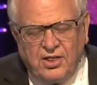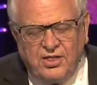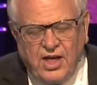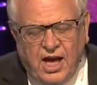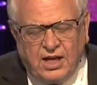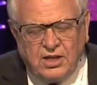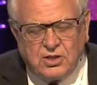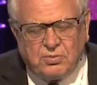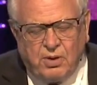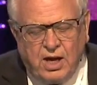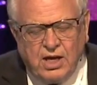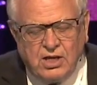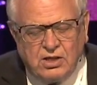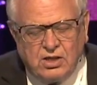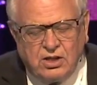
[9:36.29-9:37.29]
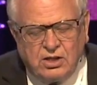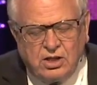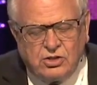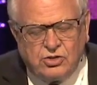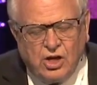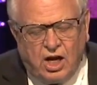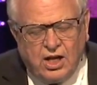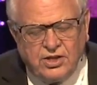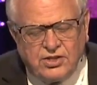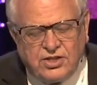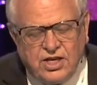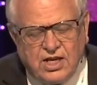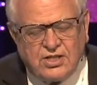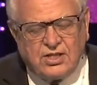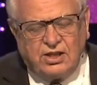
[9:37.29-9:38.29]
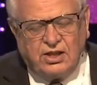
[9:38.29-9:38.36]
That is why John says,